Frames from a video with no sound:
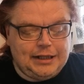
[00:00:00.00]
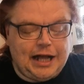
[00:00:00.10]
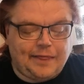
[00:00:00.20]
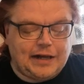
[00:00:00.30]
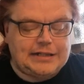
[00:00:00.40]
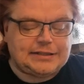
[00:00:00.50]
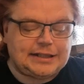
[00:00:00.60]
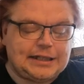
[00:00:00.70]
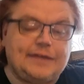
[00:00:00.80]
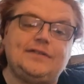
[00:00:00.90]
and the last
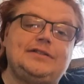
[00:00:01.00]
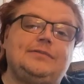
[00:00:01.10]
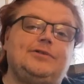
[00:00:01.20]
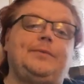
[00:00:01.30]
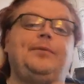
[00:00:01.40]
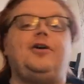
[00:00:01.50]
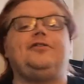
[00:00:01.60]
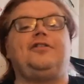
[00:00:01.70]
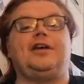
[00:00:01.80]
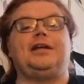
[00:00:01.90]
thing, and this is the most
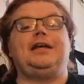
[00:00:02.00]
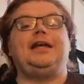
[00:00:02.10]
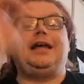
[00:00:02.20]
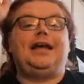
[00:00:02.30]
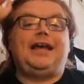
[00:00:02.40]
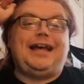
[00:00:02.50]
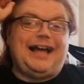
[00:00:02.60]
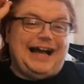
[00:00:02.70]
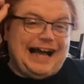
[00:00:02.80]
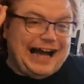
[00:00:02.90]
important thing,
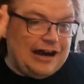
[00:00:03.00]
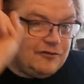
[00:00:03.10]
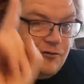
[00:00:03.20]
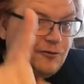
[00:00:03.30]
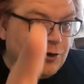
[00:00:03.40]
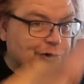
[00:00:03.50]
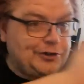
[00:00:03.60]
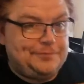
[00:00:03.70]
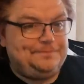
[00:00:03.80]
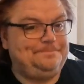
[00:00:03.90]
have fun.
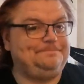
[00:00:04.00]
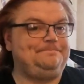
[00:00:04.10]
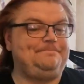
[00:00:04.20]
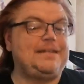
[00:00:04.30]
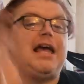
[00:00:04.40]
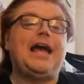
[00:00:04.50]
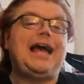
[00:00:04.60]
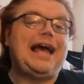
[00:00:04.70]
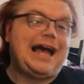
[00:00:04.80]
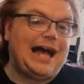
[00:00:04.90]

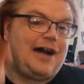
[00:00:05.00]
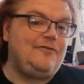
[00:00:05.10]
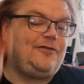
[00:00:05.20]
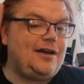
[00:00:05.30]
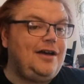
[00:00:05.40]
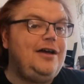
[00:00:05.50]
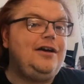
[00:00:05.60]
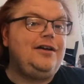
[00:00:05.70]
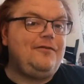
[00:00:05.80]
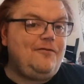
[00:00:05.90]
Have
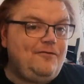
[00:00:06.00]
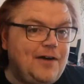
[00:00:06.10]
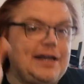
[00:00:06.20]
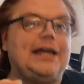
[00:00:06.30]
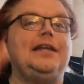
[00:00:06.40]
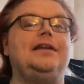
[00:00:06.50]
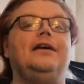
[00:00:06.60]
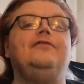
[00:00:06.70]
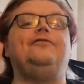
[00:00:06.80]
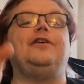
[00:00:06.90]
fucking
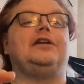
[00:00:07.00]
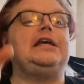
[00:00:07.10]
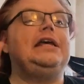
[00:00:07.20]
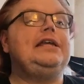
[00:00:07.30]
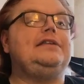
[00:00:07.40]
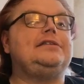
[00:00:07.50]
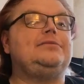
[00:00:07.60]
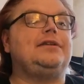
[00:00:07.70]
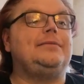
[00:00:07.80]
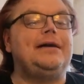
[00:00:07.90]
fun. This is
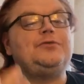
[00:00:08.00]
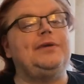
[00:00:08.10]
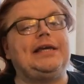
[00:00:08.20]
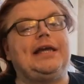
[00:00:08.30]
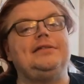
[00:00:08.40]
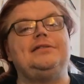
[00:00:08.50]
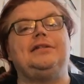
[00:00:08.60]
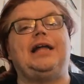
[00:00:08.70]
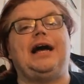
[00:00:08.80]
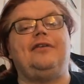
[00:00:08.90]
one of the best weekends
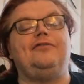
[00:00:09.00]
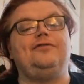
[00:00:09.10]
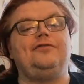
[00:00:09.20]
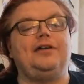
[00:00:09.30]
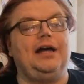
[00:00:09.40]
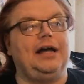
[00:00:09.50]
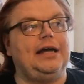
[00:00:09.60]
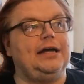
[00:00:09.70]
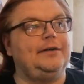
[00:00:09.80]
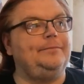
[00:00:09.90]
you'll have.
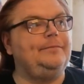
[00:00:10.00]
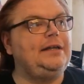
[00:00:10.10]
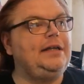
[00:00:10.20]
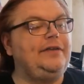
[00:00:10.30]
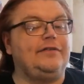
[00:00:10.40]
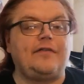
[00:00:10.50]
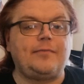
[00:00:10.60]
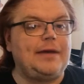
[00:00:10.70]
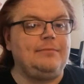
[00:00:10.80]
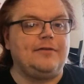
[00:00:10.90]
If you've never
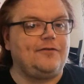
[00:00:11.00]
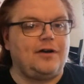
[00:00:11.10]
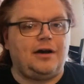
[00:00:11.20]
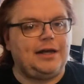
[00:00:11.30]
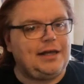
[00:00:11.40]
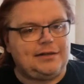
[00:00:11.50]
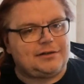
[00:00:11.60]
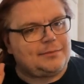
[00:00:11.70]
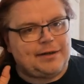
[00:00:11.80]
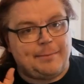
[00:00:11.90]
been before, it's
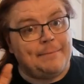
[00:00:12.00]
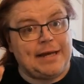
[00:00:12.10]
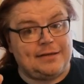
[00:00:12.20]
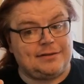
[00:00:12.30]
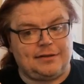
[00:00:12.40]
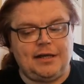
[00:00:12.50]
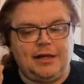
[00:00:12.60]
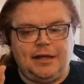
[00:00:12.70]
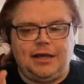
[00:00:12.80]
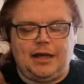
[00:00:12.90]
going to be amazing.
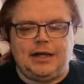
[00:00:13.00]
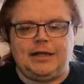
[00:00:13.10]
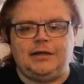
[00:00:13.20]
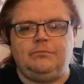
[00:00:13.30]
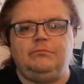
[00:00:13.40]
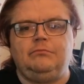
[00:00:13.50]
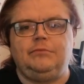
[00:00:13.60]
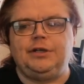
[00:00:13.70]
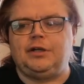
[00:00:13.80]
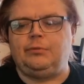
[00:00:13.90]

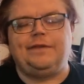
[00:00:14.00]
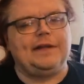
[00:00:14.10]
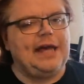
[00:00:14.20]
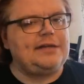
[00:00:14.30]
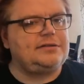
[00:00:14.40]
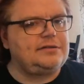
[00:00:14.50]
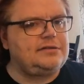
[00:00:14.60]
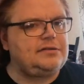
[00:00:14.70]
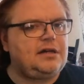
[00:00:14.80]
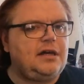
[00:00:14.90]
With the
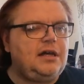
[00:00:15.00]
guests,